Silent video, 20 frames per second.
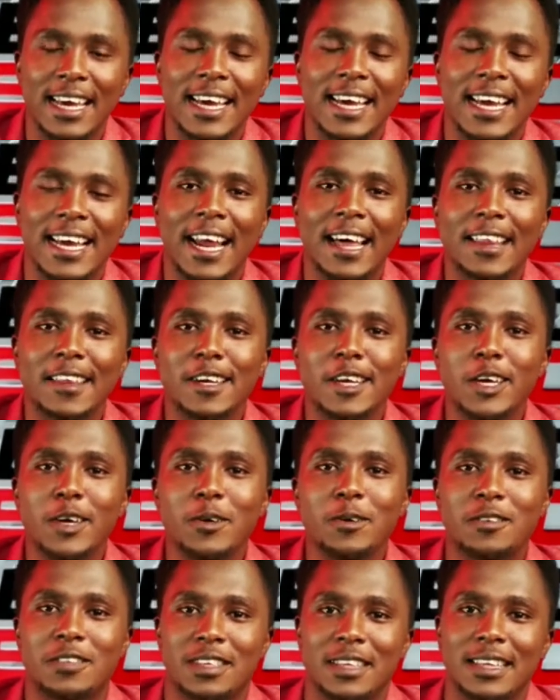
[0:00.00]
In other
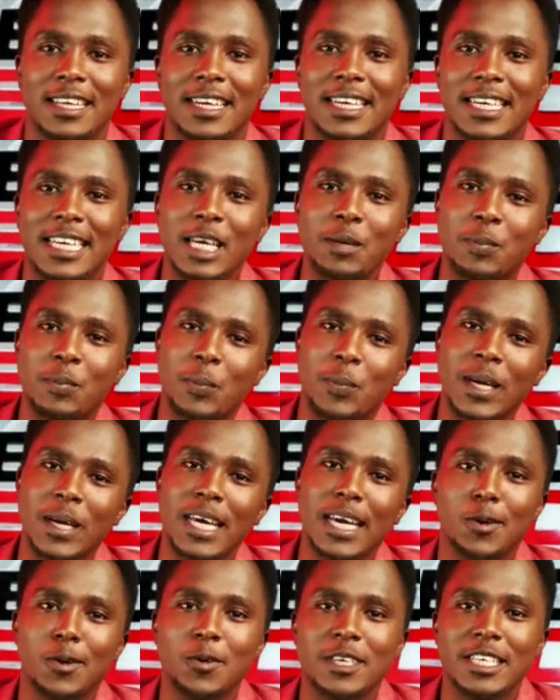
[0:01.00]
news, the
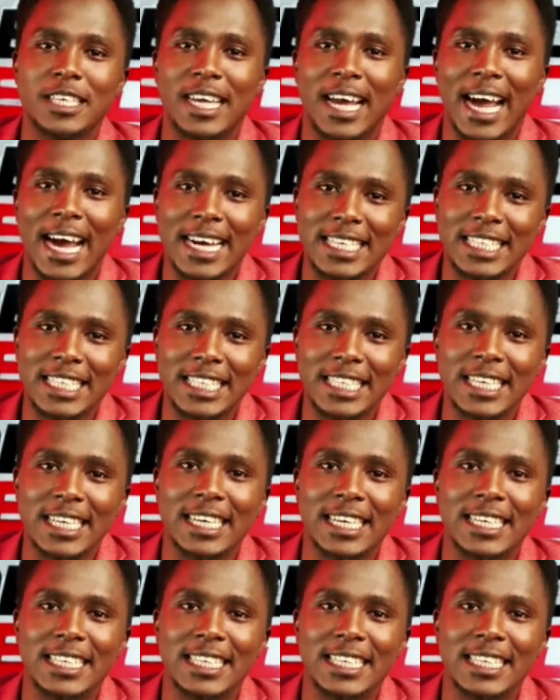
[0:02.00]
DPP, Nuruddin Haji,